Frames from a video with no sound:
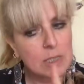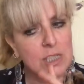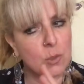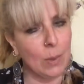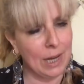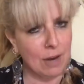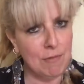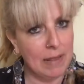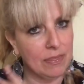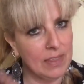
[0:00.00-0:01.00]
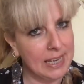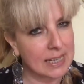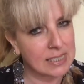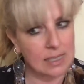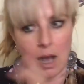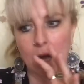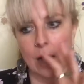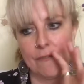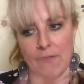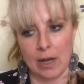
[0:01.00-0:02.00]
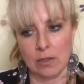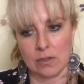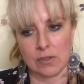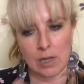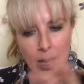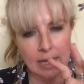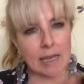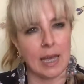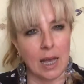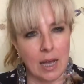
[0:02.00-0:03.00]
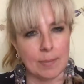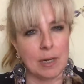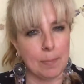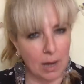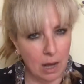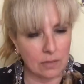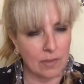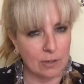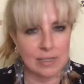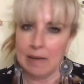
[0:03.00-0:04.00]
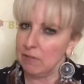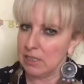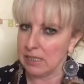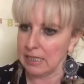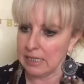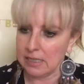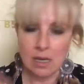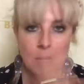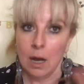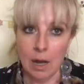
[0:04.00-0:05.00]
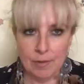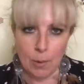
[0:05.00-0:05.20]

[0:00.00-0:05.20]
So when I read this, I felt like, yeah, I'm going to plant those lavender seeds. No